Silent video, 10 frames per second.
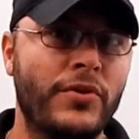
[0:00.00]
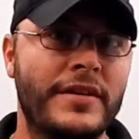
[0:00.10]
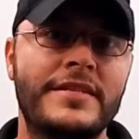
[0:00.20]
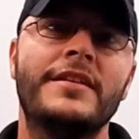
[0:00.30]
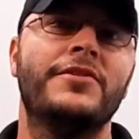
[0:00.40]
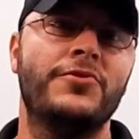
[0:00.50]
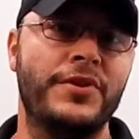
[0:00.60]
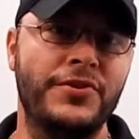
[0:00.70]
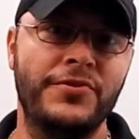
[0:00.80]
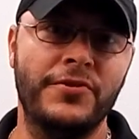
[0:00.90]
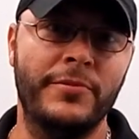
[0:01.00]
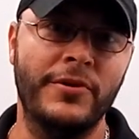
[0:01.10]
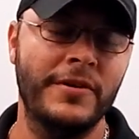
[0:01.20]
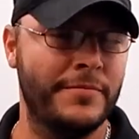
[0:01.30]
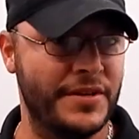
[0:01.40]
board is send it to a
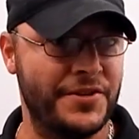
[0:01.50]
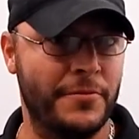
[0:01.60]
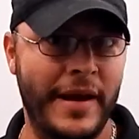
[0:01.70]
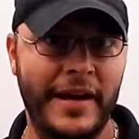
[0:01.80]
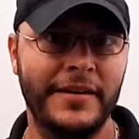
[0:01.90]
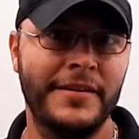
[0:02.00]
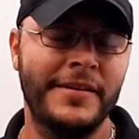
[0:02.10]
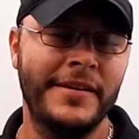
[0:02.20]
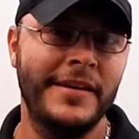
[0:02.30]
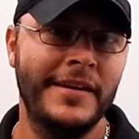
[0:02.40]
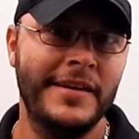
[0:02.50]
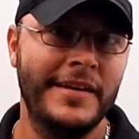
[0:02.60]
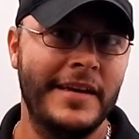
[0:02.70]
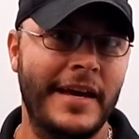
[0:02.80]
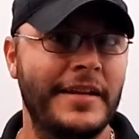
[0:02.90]
YouTuber, Mr. Mac,
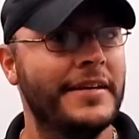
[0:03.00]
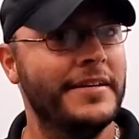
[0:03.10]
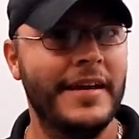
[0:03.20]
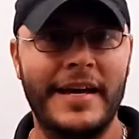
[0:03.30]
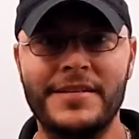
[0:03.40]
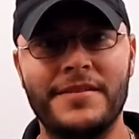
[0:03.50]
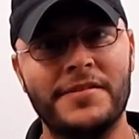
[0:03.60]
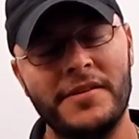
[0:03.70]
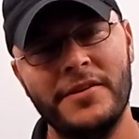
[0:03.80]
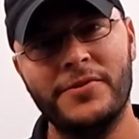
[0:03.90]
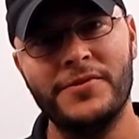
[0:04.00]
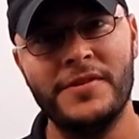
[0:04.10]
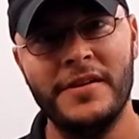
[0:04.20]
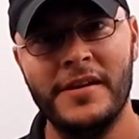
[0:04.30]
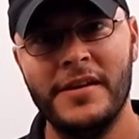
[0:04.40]
and he has the skills
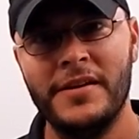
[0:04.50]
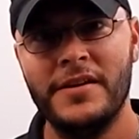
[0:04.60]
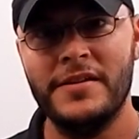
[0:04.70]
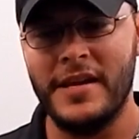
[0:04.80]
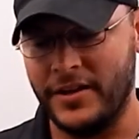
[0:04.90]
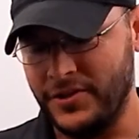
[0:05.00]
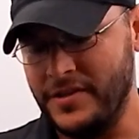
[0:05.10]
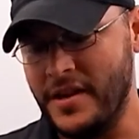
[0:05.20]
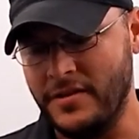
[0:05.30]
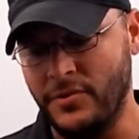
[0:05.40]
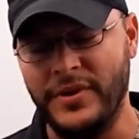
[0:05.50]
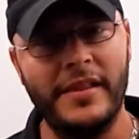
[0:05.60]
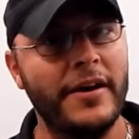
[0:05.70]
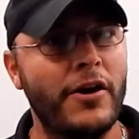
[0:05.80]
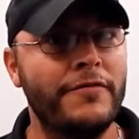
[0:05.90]
to actually take the
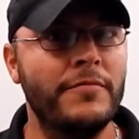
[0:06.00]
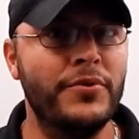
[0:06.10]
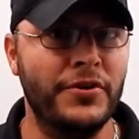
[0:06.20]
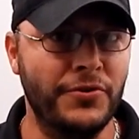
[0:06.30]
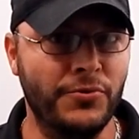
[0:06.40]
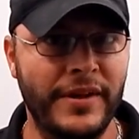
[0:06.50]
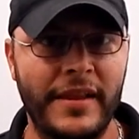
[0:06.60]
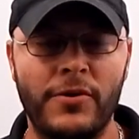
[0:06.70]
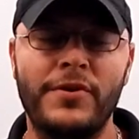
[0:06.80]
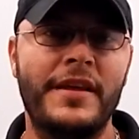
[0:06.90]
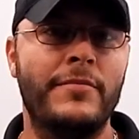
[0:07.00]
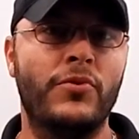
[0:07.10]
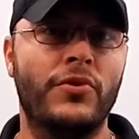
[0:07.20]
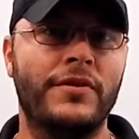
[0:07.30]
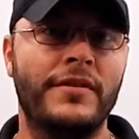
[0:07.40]
relay off and put a new relay on that
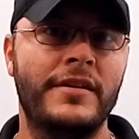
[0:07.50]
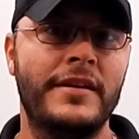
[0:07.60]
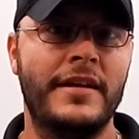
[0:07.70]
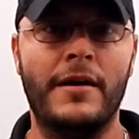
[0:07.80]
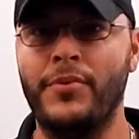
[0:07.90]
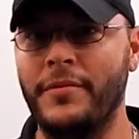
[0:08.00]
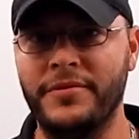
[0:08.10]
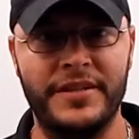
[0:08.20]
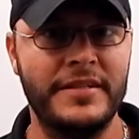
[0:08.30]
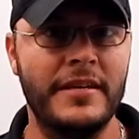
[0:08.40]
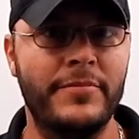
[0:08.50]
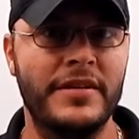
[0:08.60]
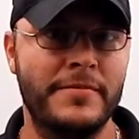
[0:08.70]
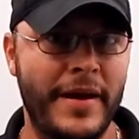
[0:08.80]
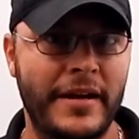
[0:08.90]
board, and I'll probably just keep it
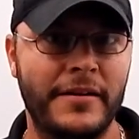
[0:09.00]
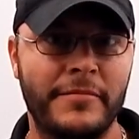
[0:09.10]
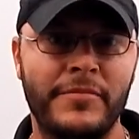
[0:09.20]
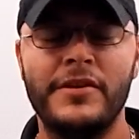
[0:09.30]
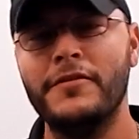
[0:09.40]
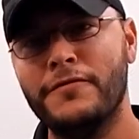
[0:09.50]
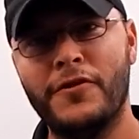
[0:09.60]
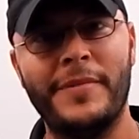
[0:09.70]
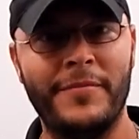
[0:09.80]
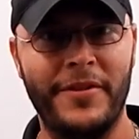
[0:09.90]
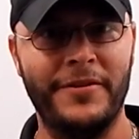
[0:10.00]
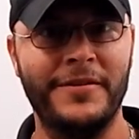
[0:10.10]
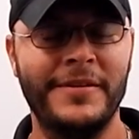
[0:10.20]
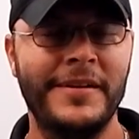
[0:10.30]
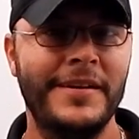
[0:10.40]
as a backup for my mother.
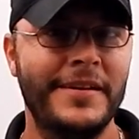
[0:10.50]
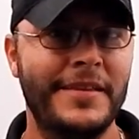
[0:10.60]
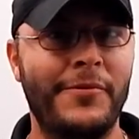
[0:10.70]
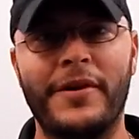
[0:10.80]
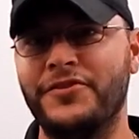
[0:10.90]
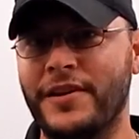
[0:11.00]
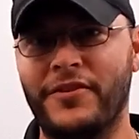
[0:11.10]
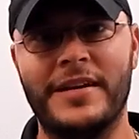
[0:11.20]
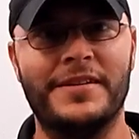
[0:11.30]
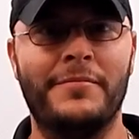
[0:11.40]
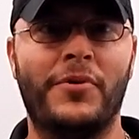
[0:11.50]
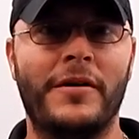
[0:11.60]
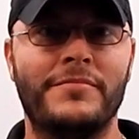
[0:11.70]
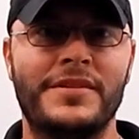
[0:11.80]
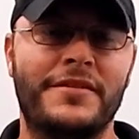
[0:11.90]
That way if she ever has any
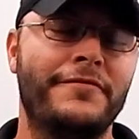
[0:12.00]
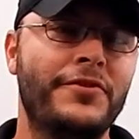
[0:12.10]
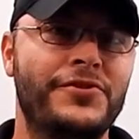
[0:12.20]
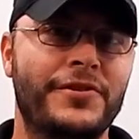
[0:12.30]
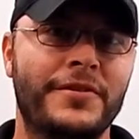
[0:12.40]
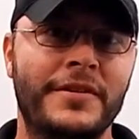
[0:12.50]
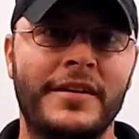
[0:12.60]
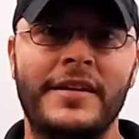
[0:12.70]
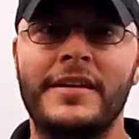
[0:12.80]
problems in the future,